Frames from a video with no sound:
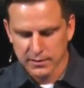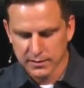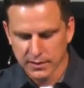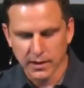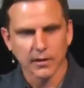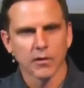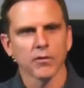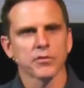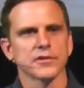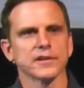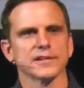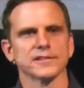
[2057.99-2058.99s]
God all
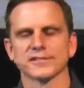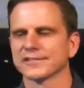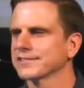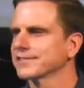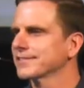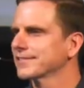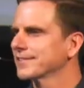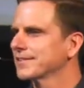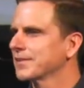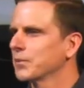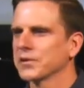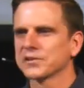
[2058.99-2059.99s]
things
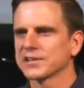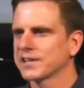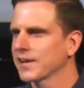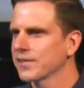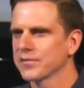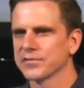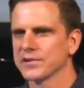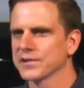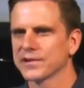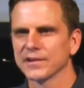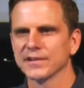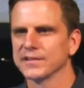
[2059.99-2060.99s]
work together for your
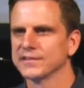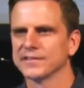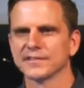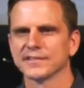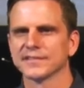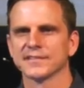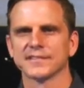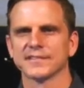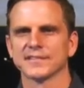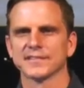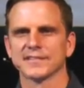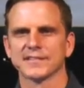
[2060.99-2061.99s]
good
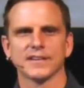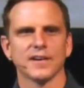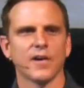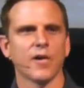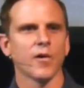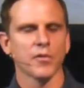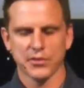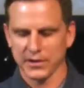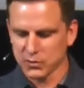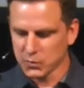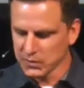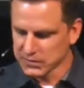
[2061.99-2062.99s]
all
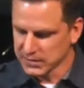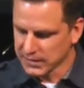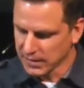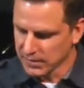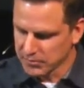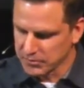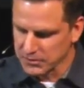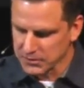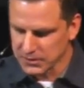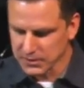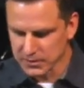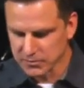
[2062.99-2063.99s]
things work together for your
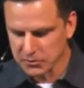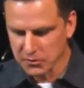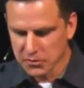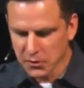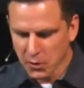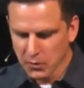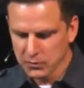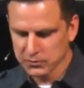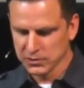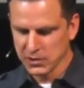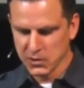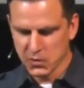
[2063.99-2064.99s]
good, for those
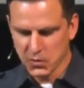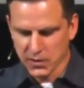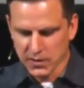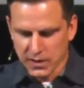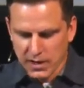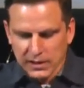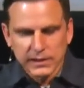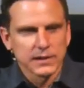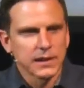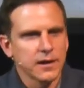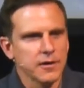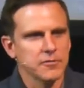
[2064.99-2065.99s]
who are
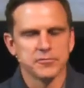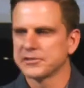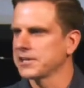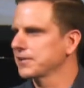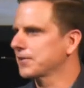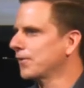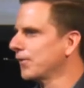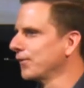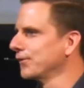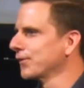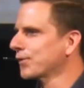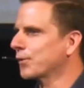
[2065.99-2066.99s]
loved and
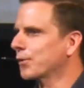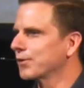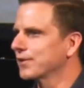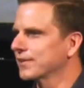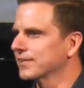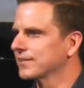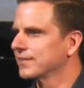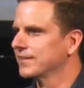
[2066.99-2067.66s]
called according